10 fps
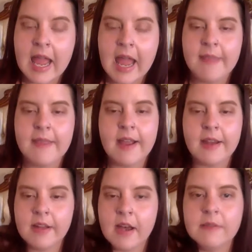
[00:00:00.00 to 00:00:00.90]
and they
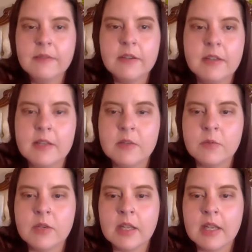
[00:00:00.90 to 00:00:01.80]
uncovered these
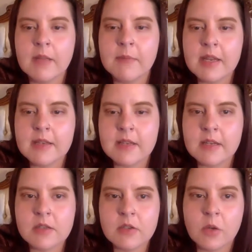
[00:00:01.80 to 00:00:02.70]
really amazing
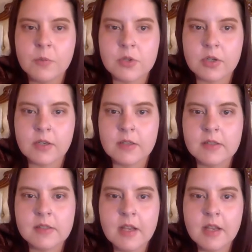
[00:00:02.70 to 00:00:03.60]

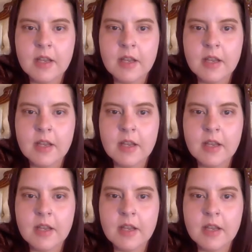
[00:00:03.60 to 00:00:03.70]
sculptures.